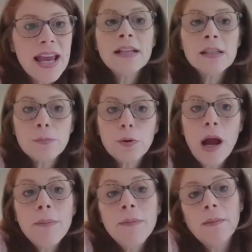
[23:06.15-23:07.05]
That's a
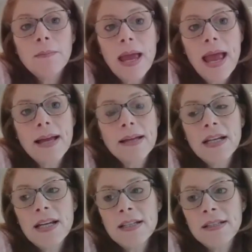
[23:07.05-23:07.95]
problem.
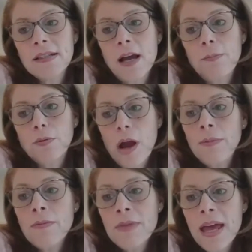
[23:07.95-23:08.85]
And it's a
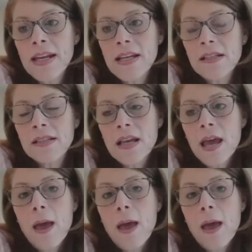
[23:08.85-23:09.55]
problem that is